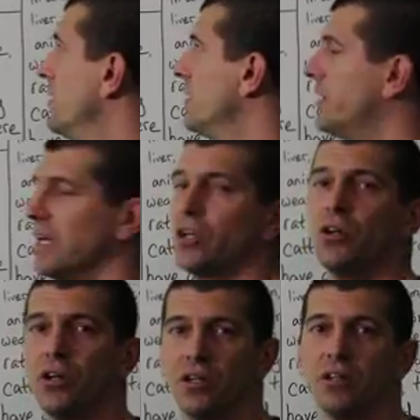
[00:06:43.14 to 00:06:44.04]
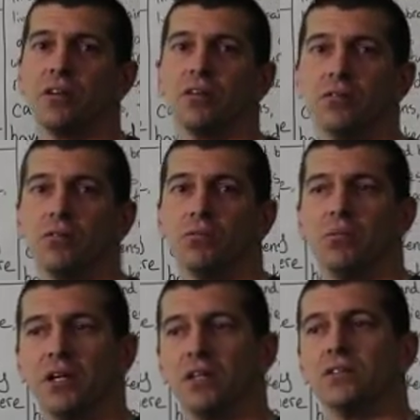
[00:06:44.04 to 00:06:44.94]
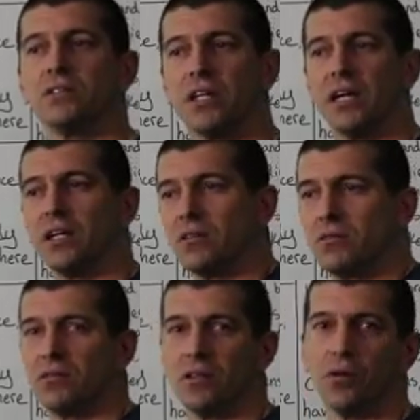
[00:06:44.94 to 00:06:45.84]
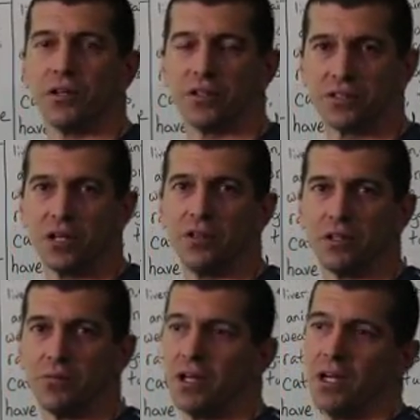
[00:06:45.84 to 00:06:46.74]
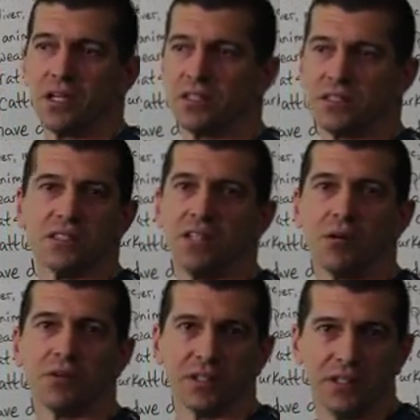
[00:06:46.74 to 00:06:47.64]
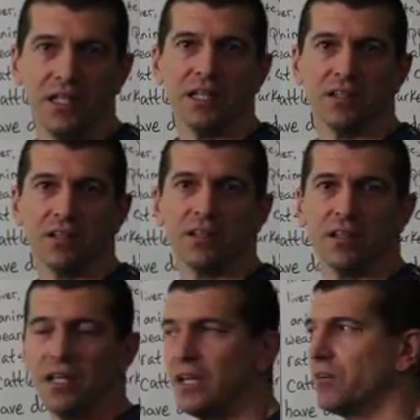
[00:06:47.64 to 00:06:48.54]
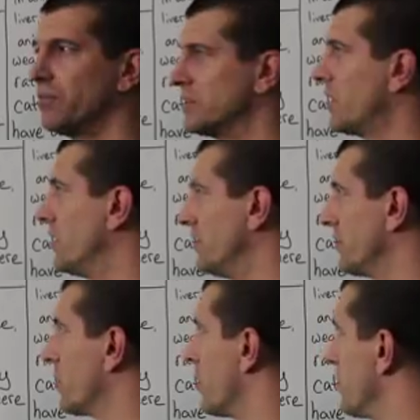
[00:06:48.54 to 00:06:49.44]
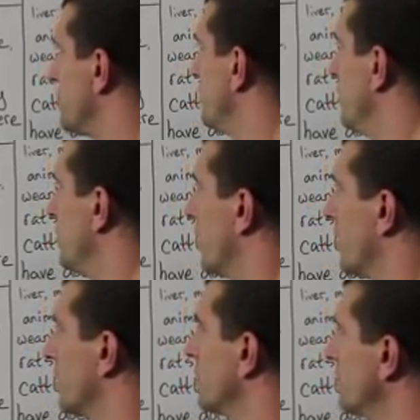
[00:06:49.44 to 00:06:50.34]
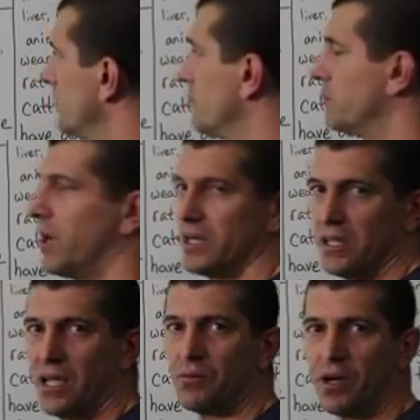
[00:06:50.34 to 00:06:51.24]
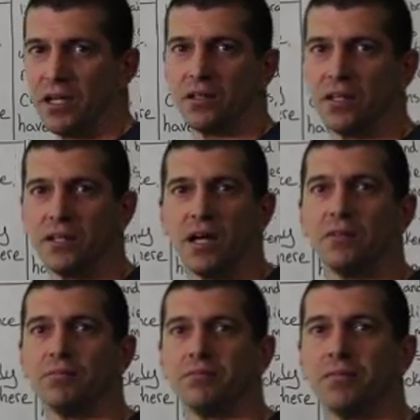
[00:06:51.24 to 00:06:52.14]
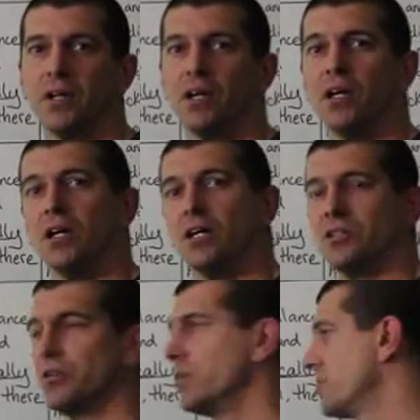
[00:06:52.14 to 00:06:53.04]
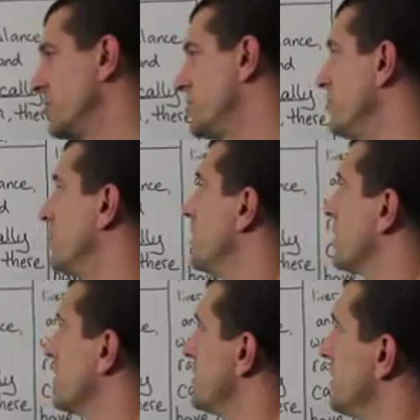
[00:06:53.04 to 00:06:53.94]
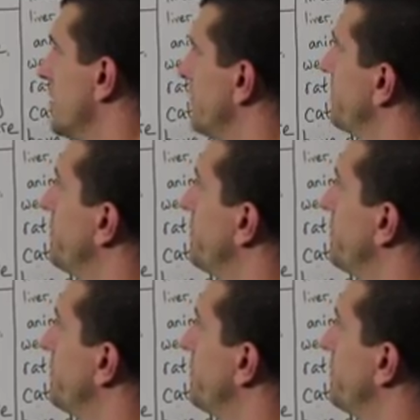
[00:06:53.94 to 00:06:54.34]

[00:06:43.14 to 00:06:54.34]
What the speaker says: they could be saying lower your sodium because it's not really needed if it's all in the garbage food and our body can't regulate that. So those are the two theories that